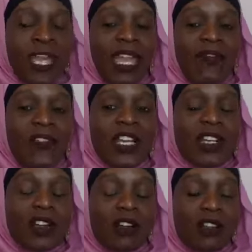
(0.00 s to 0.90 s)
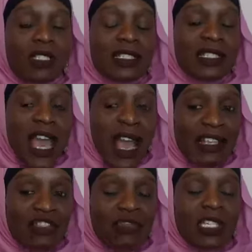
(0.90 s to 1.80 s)
if it occurs
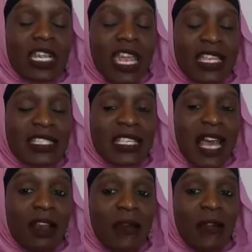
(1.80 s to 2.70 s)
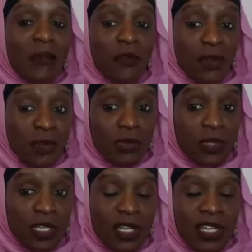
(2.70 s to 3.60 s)
naturally inside of a
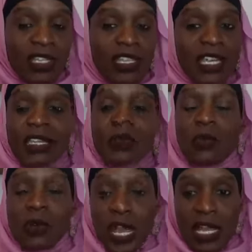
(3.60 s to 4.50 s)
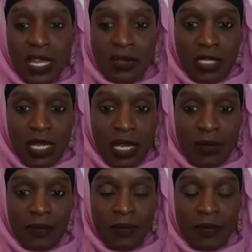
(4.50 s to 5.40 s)
fruit, then we're not counting
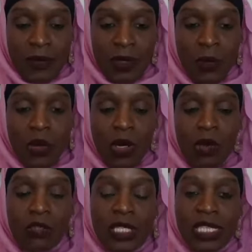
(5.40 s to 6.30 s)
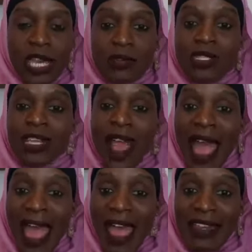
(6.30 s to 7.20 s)
that. We're only counting
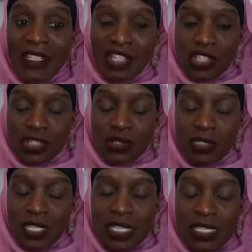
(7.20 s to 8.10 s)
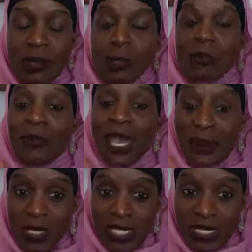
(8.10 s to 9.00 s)
added sugar. This is a
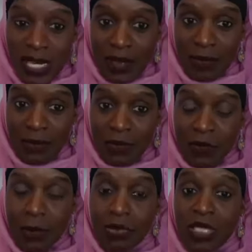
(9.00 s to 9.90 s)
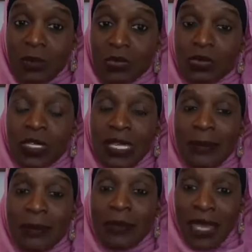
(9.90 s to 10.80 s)
baby step for people who
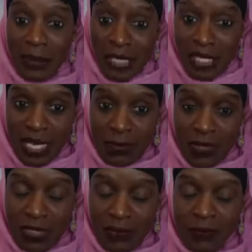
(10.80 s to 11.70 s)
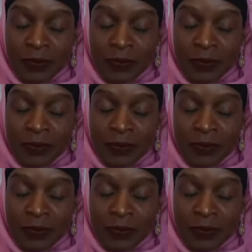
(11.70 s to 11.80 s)
need baby steps.